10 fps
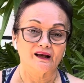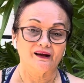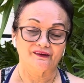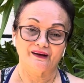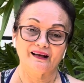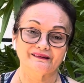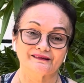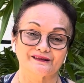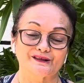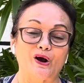All right?
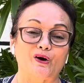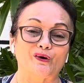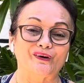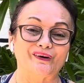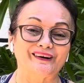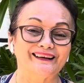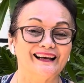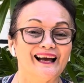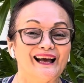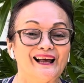So
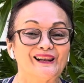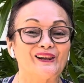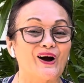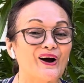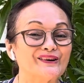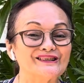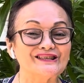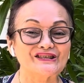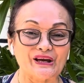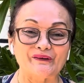
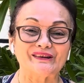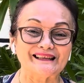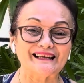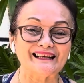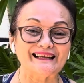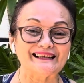longevity